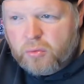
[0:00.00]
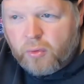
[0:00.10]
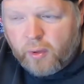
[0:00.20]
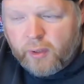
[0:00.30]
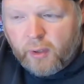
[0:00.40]

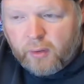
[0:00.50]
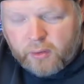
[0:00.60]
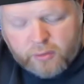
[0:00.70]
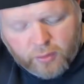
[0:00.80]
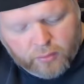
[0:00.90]
$30
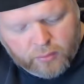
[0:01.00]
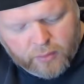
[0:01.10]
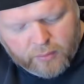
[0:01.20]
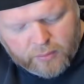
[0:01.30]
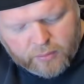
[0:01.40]
controller,
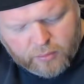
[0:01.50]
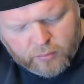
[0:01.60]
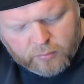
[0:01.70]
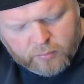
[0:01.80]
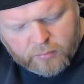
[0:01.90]
I would
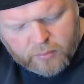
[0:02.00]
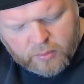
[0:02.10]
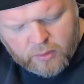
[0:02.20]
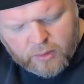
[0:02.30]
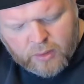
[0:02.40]
assume.
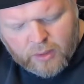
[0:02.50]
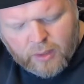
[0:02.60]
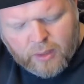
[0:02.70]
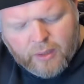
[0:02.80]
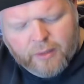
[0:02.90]

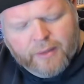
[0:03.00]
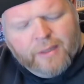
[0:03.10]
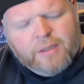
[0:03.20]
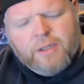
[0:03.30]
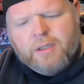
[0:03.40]
It
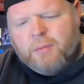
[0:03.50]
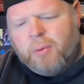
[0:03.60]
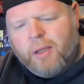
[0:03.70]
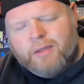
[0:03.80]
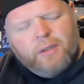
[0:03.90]
is just a
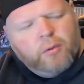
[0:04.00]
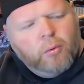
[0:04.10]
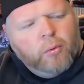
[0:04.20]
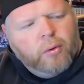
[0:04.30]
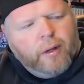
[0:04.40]
plastic
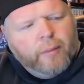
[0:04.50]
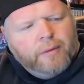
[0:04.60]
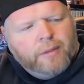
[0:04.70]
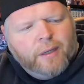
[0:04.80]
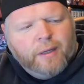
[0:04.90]
cord. I
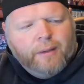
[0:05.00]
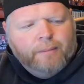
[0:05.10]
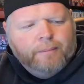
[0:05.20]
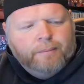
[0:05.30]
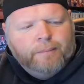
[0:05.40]
would say
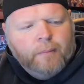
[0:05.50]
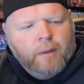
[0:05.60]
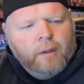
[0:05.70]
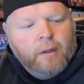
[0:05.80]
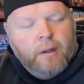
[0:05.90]

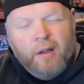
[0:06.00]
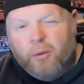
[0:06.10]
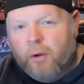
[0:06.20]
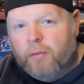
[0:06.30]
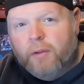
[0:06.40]

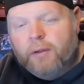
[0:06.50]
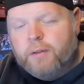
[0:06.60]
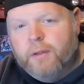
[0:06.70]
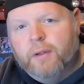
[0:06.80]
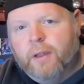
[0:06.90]
equivalent
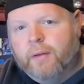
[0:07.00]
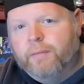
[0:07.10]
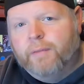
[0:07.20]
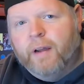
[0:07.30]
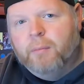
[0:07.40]
to like a
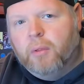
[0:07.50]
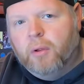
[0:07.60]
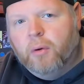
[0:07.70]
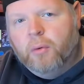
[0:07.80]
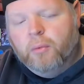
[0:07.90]
Five
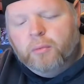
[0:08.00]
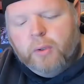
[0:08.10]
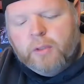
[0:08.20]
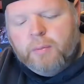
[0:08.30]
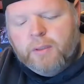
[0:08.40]
Below
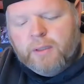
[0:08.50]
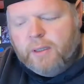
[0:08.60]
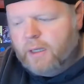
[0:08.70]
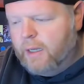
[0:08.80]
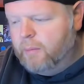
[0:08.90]
USB-C
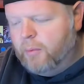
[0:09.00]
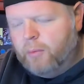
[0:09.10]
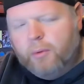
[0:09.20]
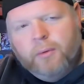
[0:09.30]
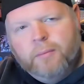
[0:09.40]
cable
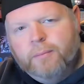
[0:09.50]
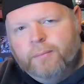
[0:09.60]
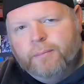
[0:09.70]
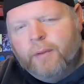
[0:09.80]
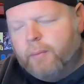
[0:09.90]
or
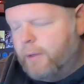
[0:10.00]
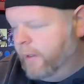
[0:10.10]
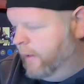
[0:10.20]
something like